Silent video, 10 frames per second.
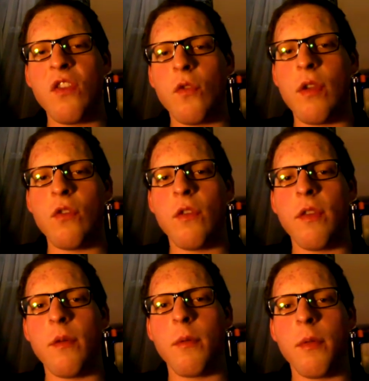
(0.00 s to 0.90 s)

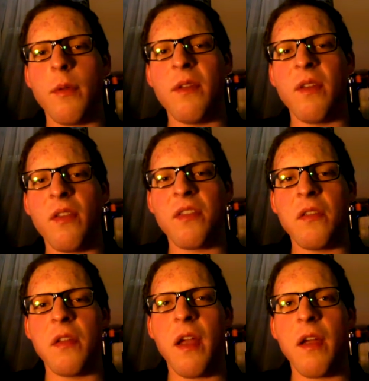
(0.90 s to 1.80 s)
situation that really
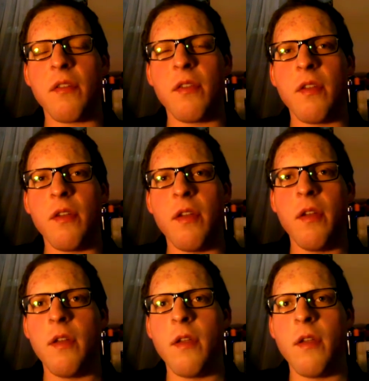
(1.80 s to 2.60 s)
doesn't have to